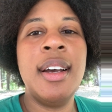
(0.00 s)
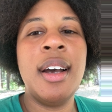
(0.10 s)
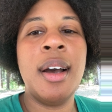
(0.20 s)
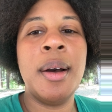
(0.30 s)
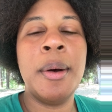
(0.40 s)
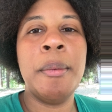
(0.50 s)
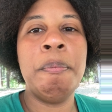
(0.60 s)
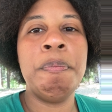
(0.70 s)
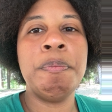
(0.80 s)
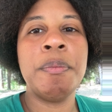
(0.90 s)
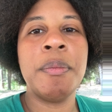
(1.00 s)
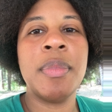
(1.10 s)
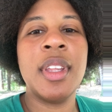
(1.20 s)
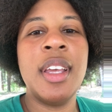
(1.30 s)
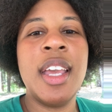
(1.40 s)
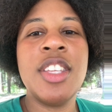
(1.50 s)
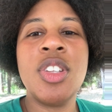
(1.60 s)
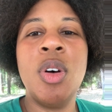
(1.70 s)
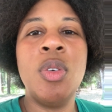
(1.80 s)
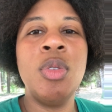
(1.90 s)
And
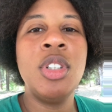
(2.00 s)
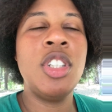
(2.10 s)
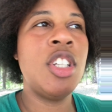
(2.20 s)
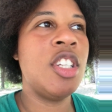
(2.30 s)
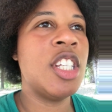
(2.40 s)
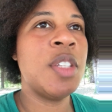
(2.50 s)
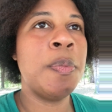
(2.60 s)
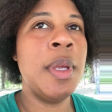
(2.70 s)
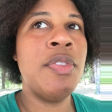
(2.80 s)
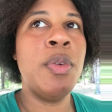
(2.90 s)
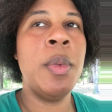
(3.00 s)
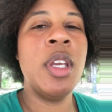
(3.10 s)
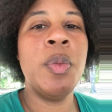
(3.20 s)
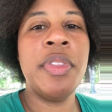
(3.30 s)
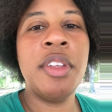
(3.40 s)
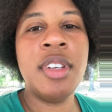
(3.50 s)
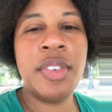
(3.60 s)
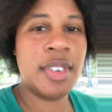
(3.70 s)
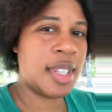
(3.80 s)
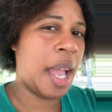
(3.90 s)
so just be familiar with your
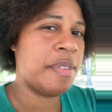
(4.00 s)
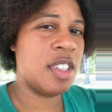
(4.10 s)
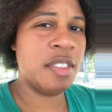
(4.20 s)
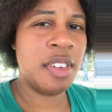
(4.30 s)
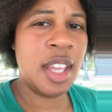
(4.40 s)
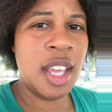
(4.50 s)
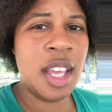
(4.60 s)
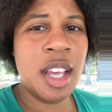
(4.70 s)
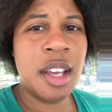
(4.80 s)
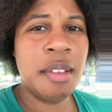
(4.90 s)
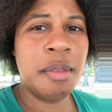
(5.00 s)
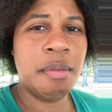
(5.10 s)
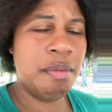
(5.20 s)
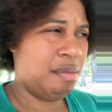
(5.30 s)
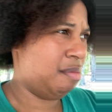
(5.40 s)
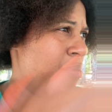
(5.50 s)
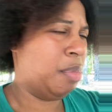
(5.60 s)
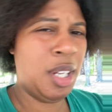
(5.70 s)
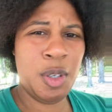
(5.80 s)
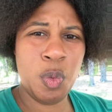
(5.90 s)
different types of
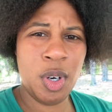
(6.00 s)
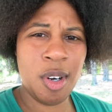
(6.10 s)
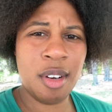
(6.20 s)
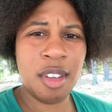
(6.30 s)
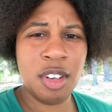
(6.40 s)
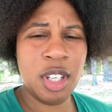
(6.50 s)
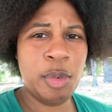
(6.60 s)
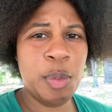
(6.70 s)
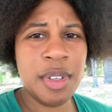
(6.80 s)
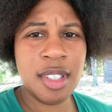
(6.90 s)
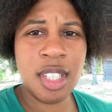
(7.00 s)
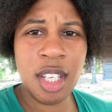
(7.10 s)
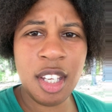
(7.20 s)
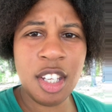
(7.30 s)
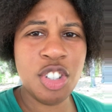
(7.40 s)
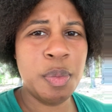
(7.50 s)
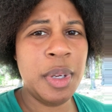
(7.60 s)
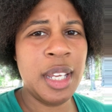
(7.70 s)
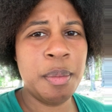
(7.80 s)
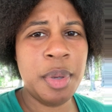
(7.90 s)
blood work, your WBCs, your
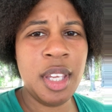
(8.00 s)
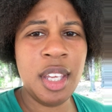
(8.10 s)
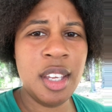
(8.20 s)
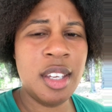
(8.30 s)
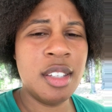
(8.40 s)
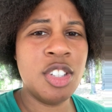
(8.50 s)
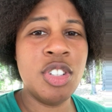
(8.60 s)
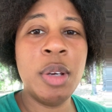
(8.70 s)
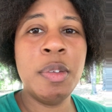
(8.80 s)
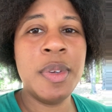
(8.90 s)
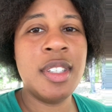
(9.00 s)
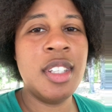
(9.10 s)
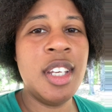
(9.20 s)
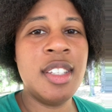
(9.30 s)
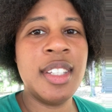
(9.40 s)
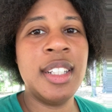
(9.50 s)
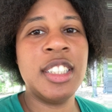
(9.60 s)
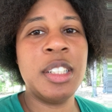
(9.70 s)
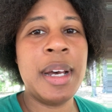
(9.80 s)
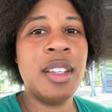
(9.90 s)
BNPs. Your WBCs tell
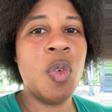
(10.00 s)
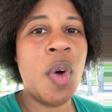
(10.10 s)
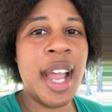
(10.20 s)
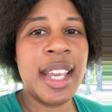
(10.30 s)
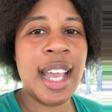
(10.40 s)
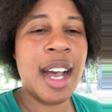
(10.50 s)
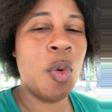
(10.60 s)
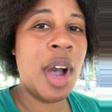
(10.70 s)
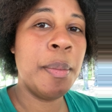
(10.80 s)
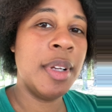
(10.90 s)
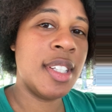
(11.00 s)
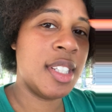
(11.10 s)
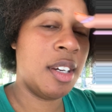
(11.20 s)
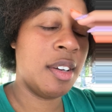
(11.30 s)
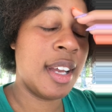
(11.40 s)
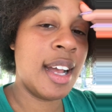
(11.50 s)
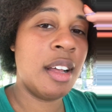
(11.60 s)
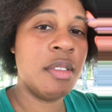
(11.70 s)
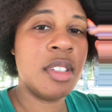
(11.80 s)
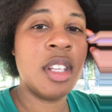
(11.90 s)
us about the white blood cell
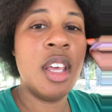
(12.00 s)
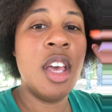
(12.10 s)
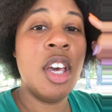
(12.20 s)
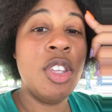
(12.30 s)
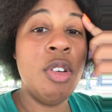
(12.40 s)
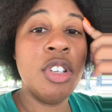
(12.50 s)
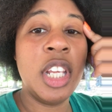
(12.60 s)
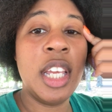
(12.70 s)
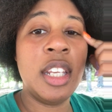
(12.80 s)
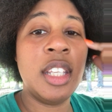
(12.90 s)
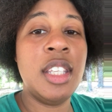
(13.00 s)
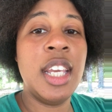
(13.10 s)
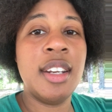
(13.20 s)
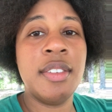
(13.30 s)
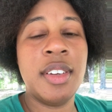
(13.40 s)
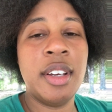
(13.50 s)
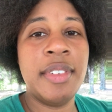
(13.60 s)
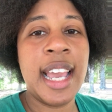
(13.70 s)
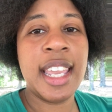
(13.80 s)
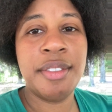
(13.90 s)
counts, usually indicative of
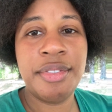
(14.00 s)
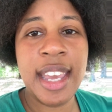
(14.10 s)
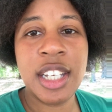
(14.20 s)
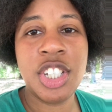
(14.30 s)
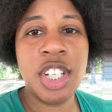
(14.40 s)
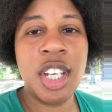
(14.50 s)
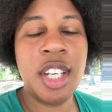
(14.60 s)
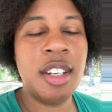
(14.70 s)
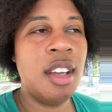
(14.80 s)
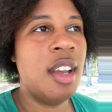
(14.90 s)
like infection.